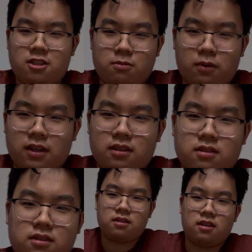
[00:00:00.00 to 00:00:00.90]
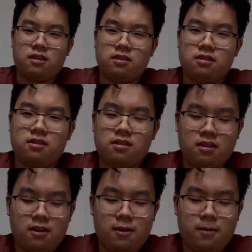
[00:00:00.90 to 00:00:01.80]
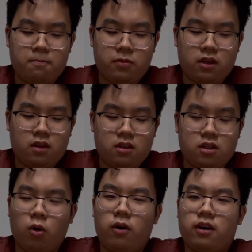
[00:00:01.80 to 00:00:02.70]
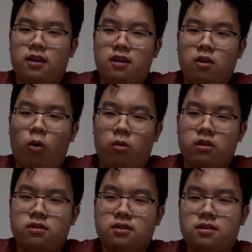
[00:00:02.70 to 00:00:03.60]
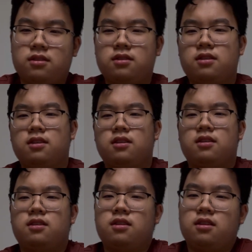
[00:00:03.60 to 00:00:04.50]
Springs is going in accordance to